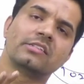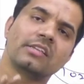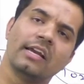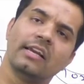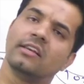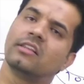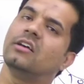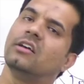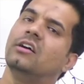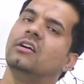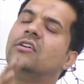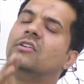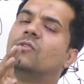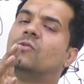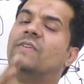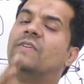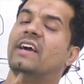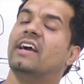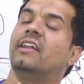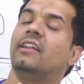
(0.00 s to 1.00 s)
inside the
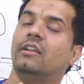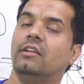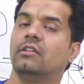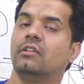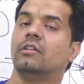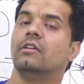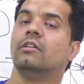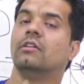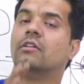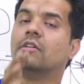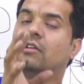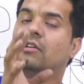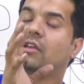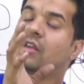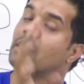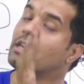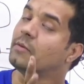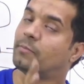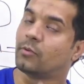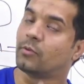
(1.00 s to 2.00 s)
where?
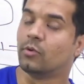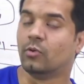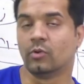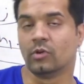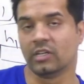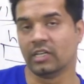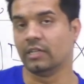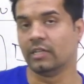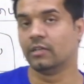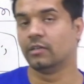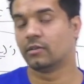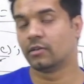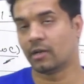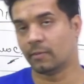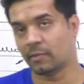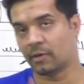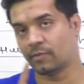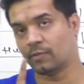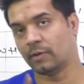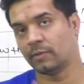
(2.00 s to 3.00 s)
Heap only.
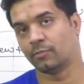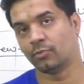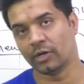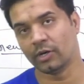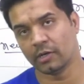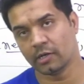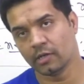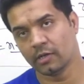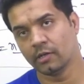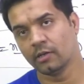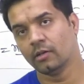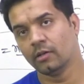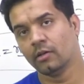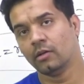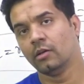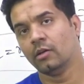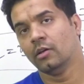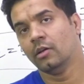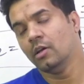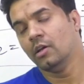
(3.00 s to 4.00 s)
Number one point.
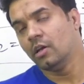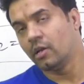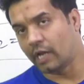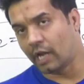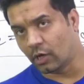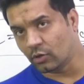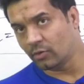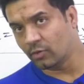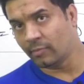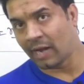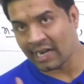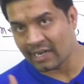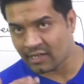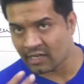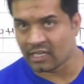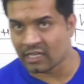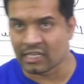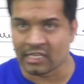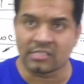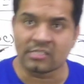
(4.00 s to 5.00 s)
Now the
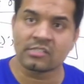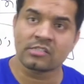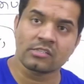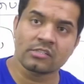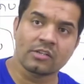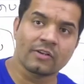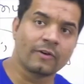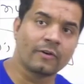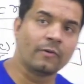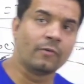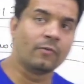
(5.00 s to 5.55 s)
matter is